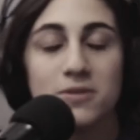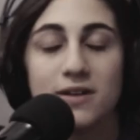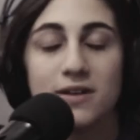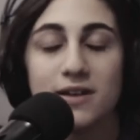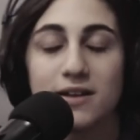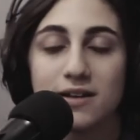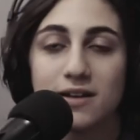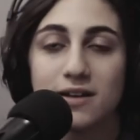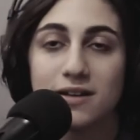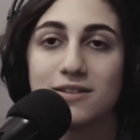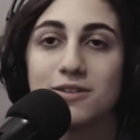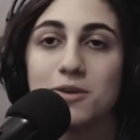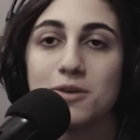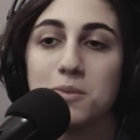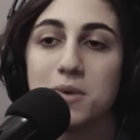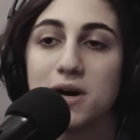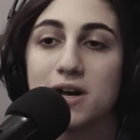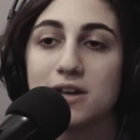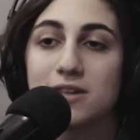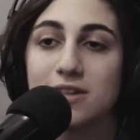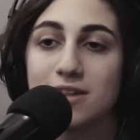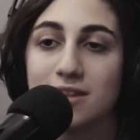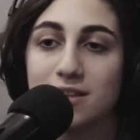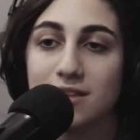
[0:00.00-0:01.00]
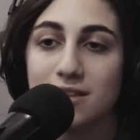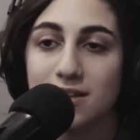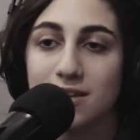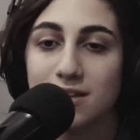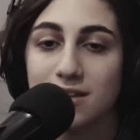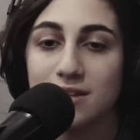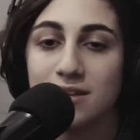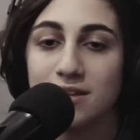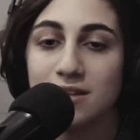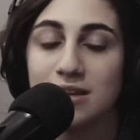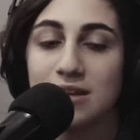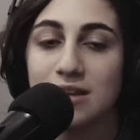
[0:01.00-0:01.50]
I got to
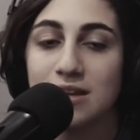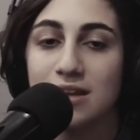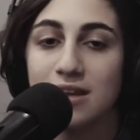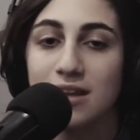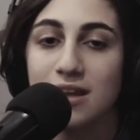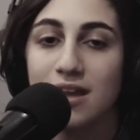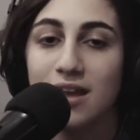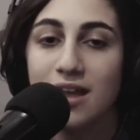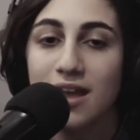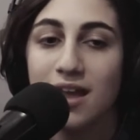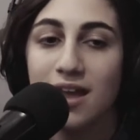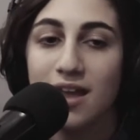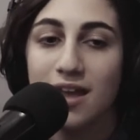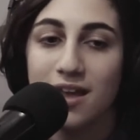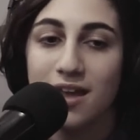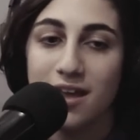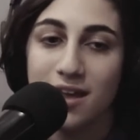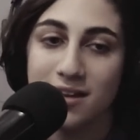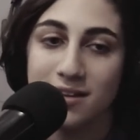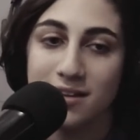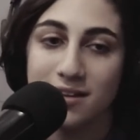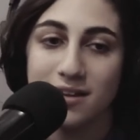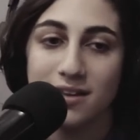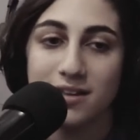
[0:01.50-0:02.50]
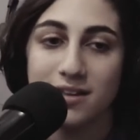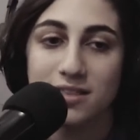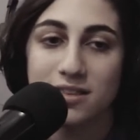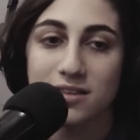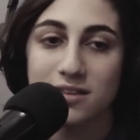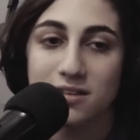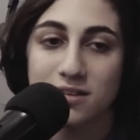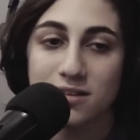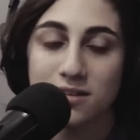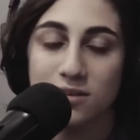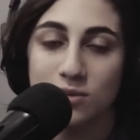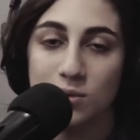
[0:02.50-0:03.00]
Washington. Mm and I
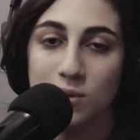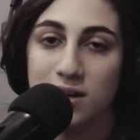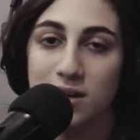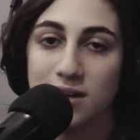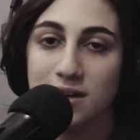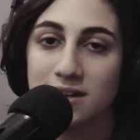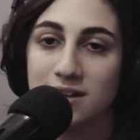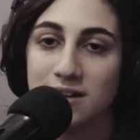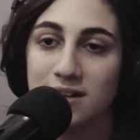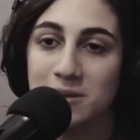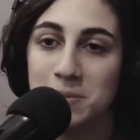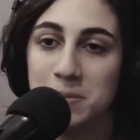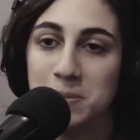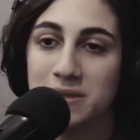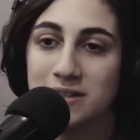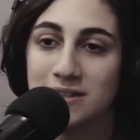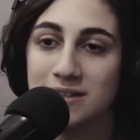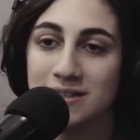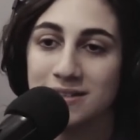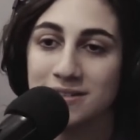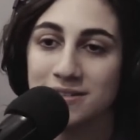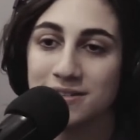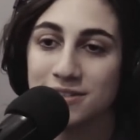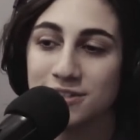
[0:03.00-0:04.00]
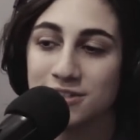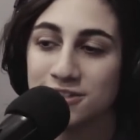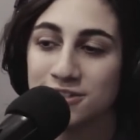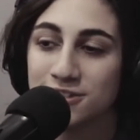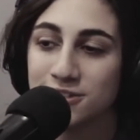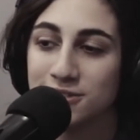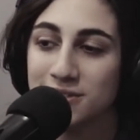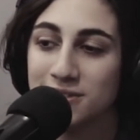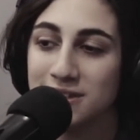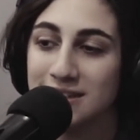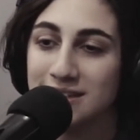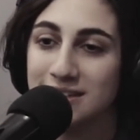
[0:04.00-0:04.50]
took a walk up and down the
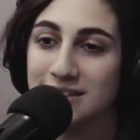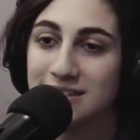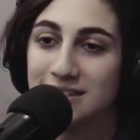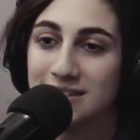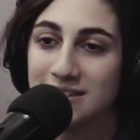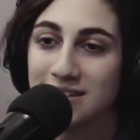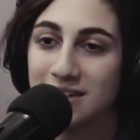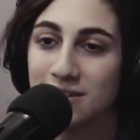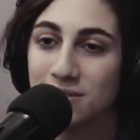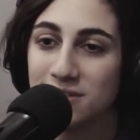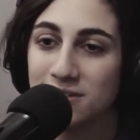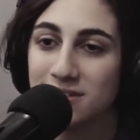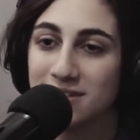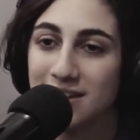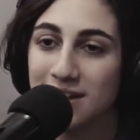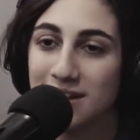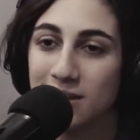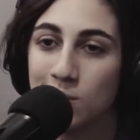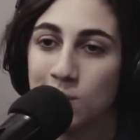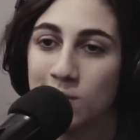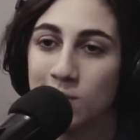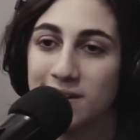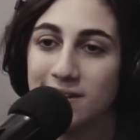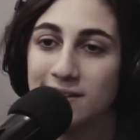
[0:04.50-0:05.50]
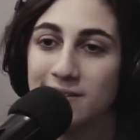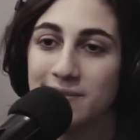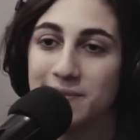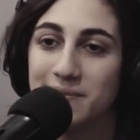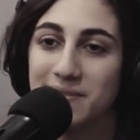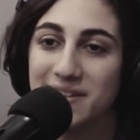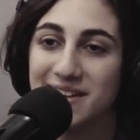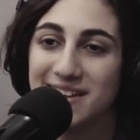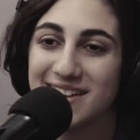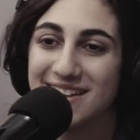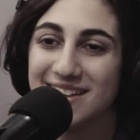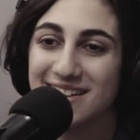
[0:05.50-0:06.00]
street and I was like, well,
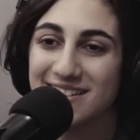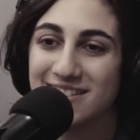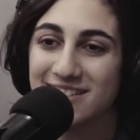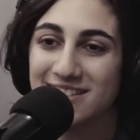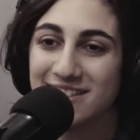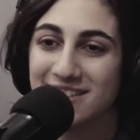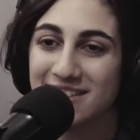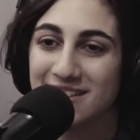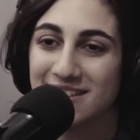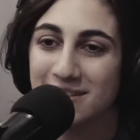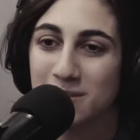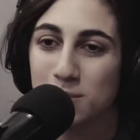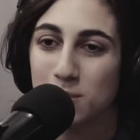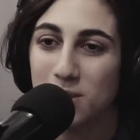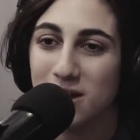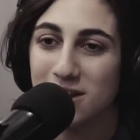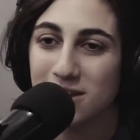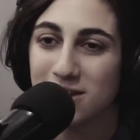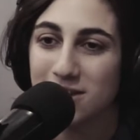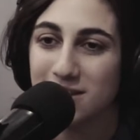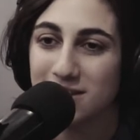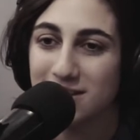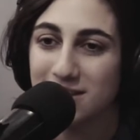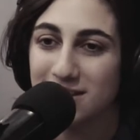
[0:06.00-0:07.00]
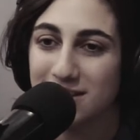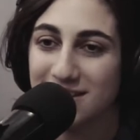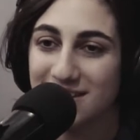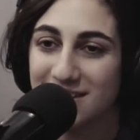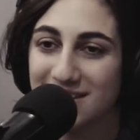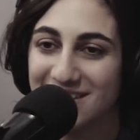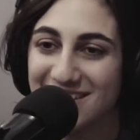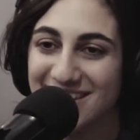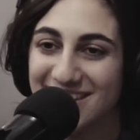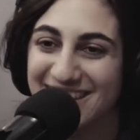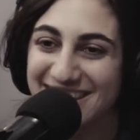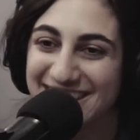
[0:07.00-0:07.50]
I guess this is Washington.